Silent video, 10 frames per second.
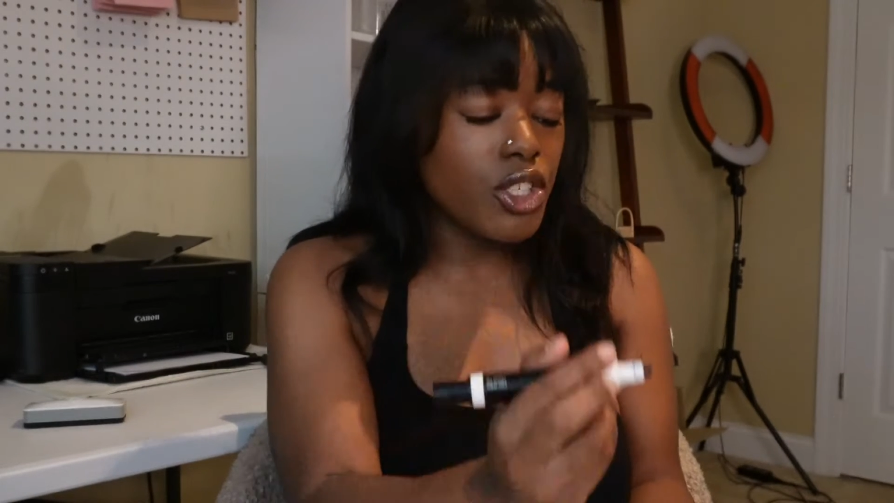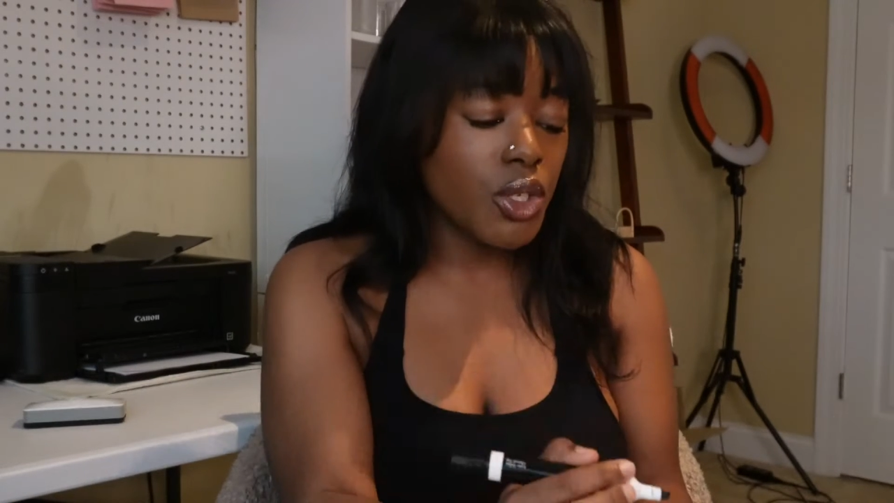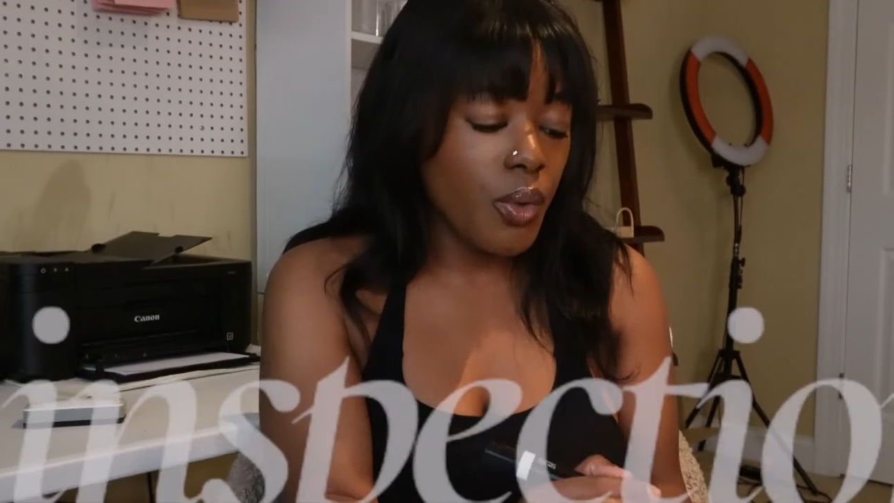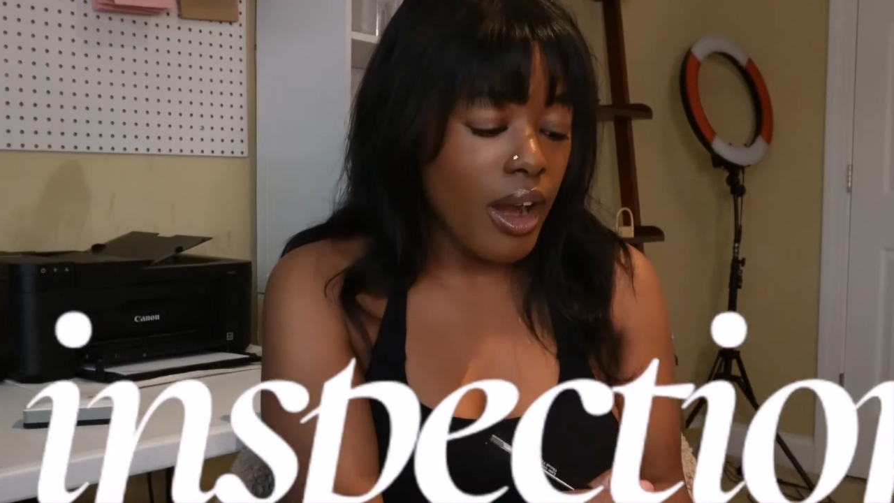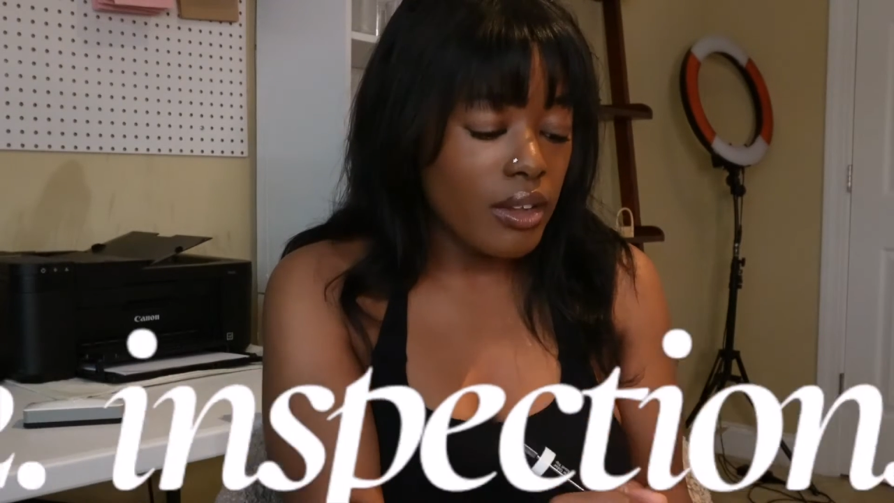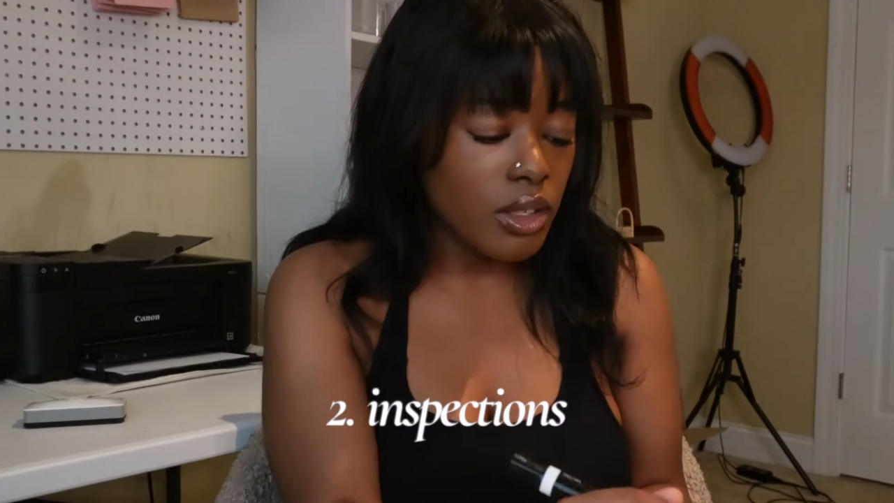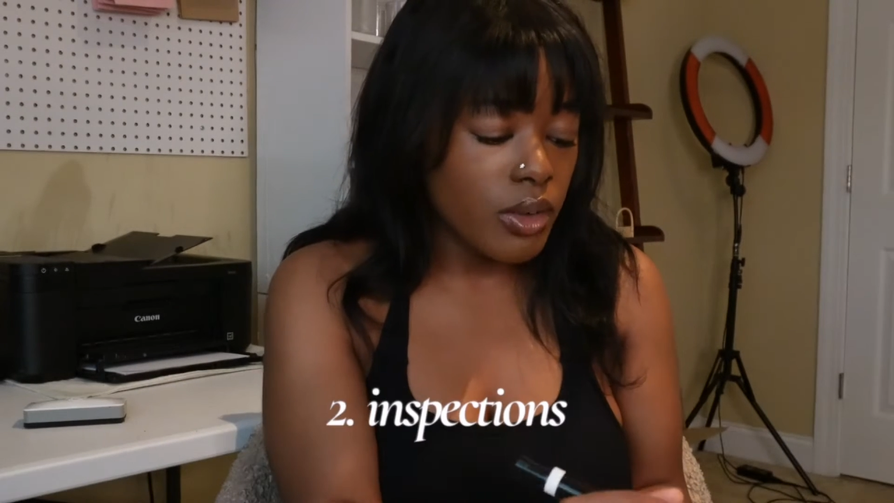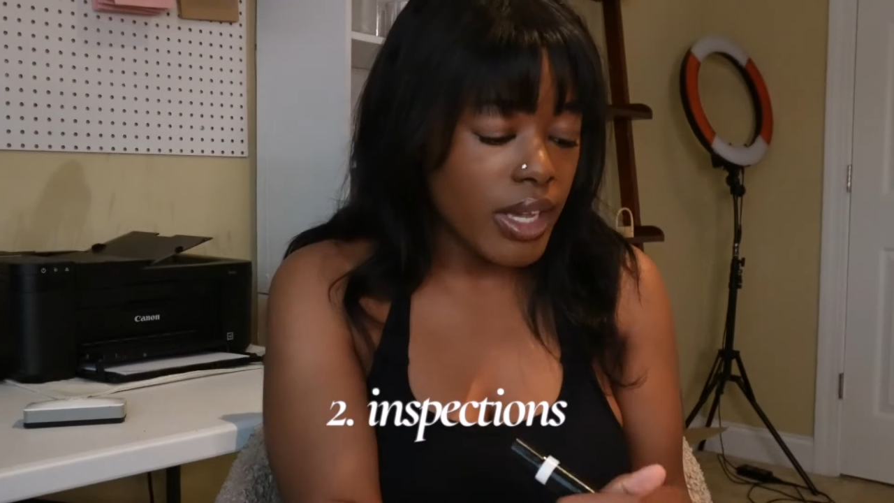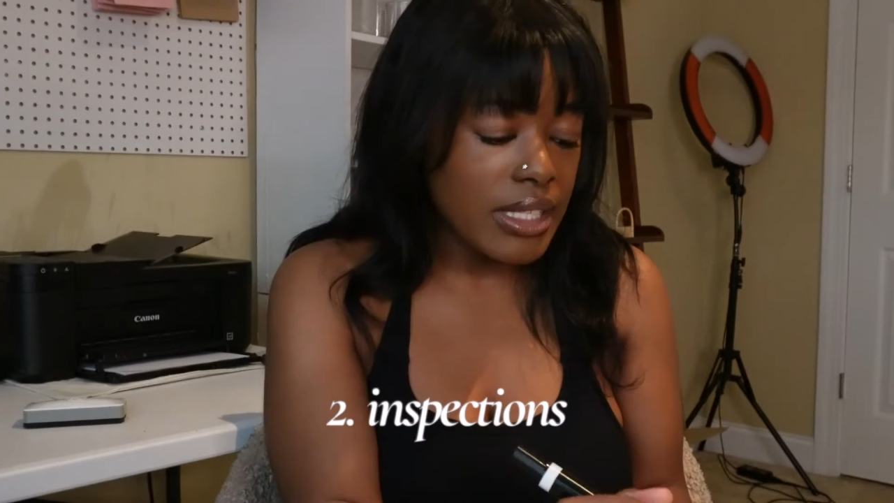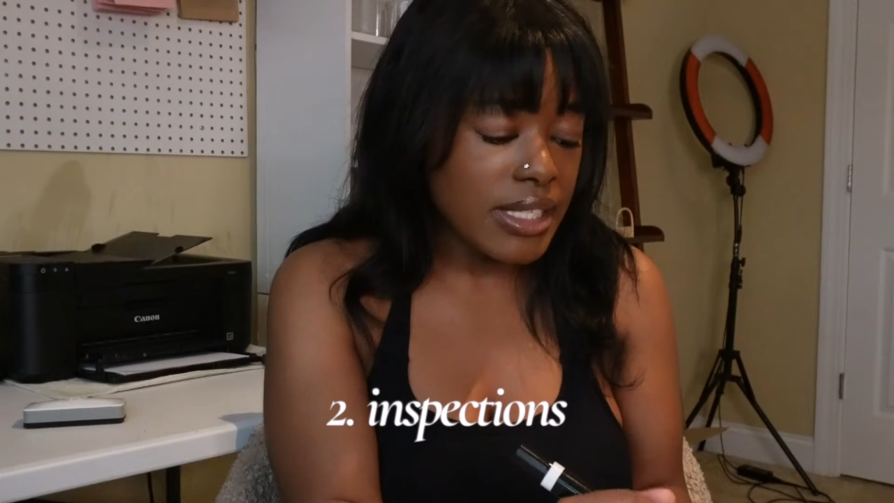do our
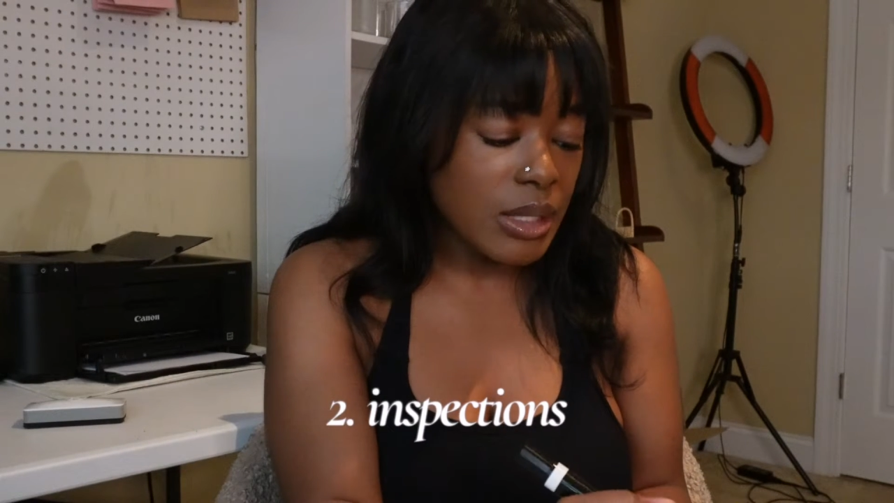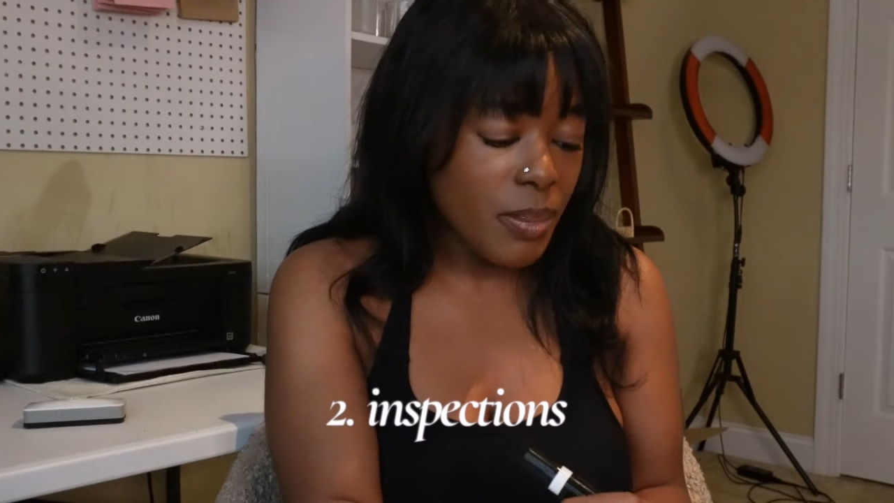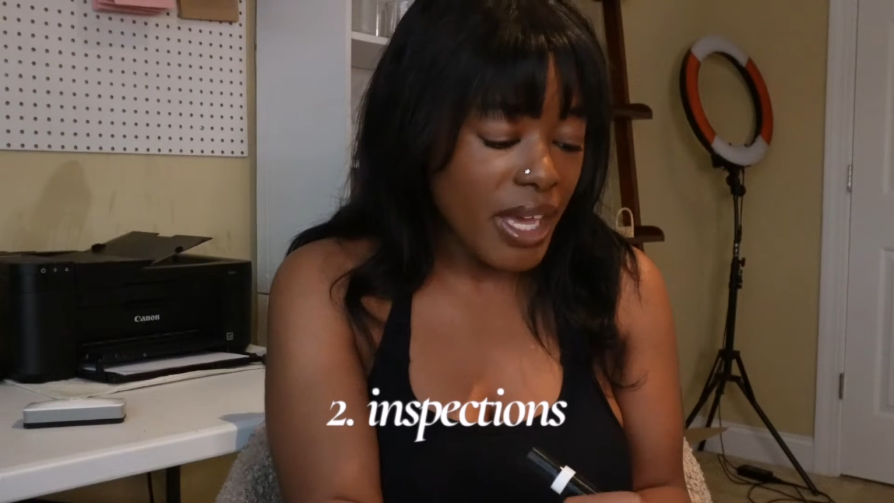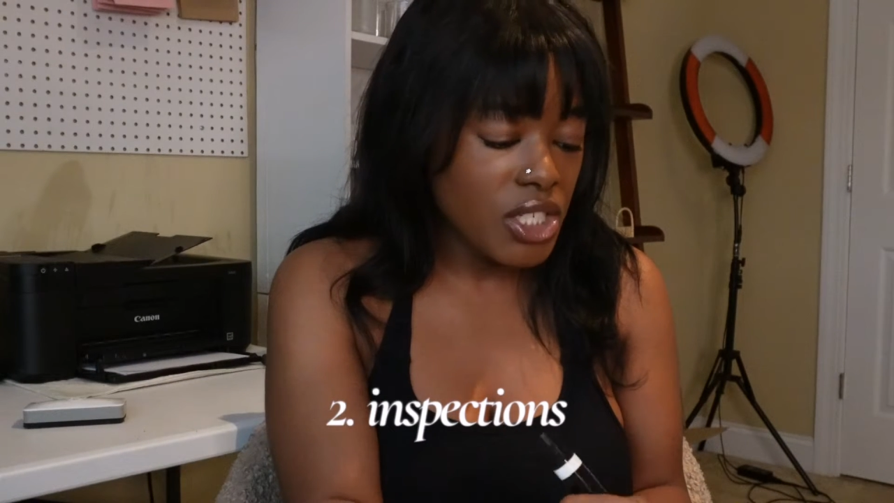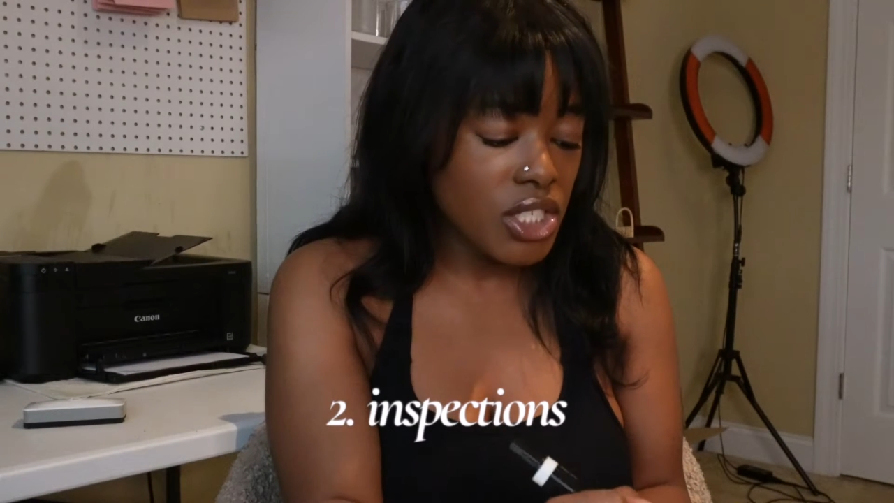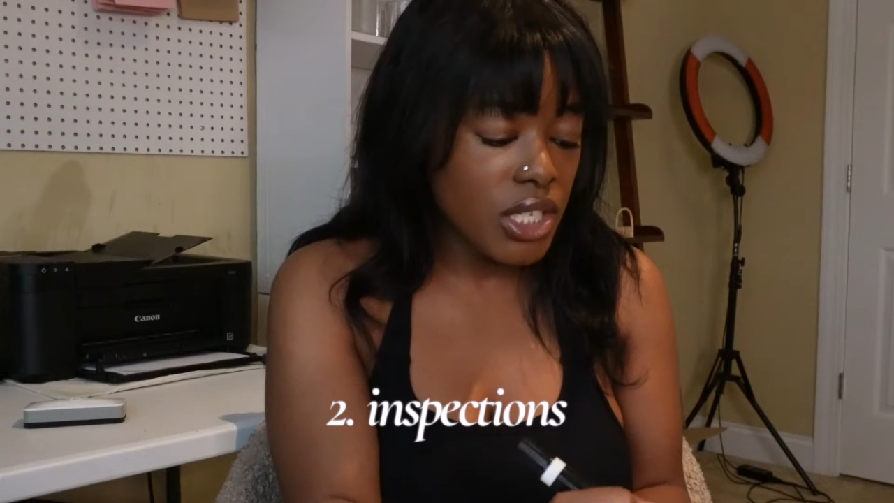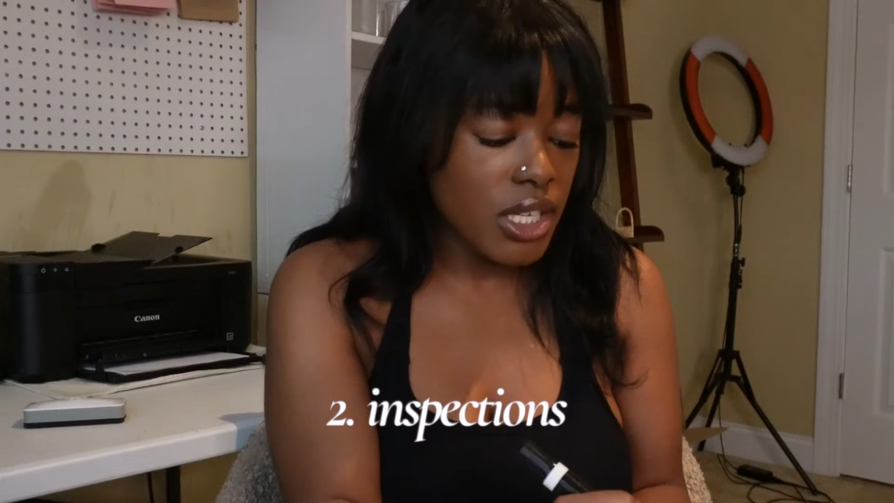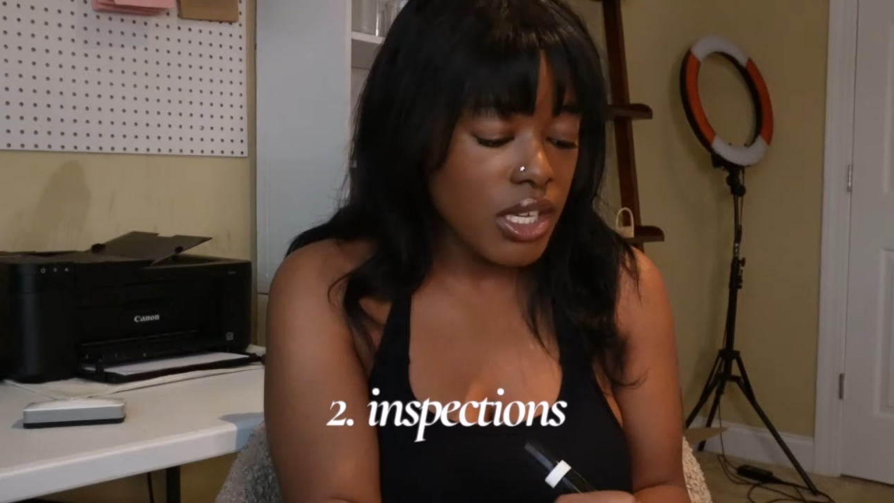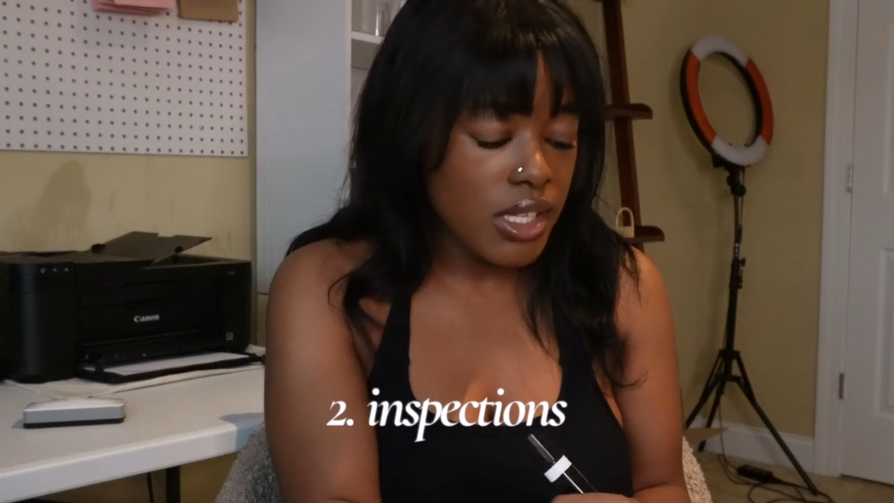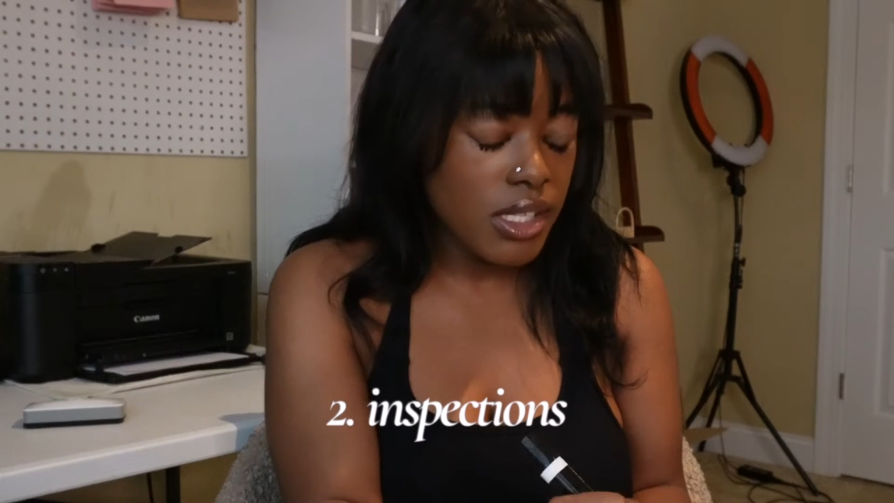little
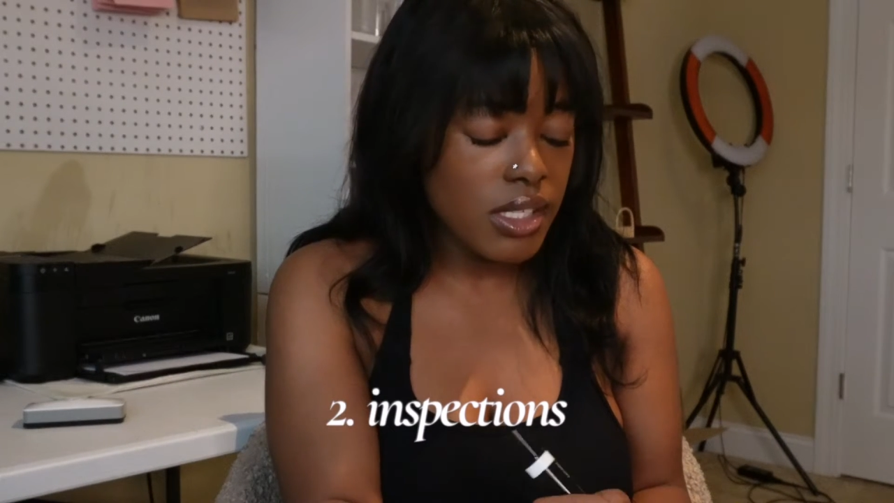inspections.